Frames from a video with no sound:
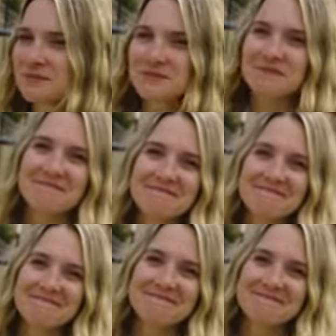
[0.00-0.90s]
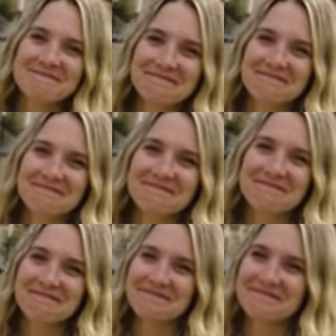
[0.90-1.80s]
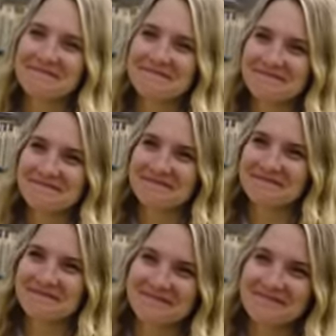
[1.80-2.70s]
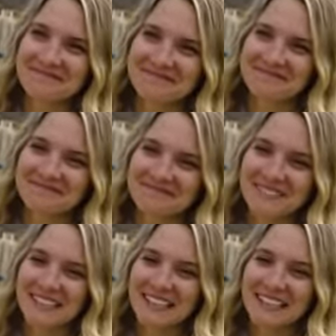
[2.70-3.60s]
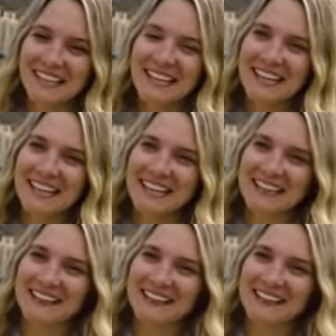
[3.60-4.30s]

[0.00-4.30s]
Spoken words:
The person shown says nothing.